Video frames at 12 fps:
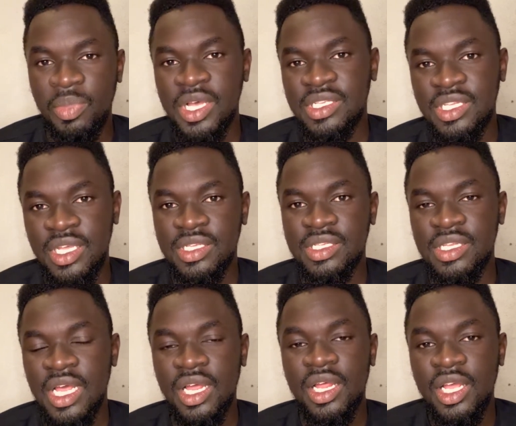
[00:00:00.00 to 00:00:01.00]
past
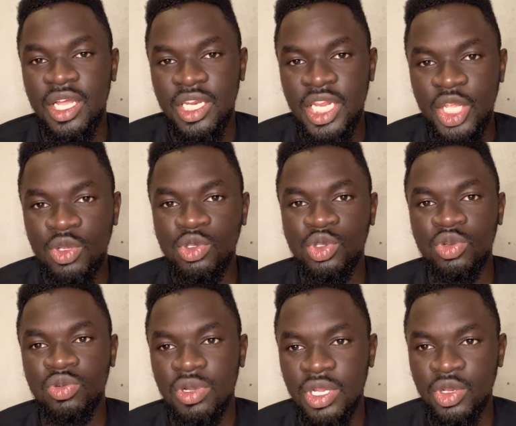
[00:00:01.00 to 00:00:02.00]
years, that they used
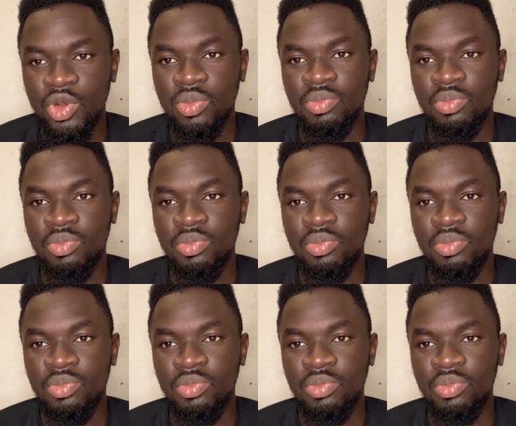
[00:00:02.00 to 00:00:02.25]
to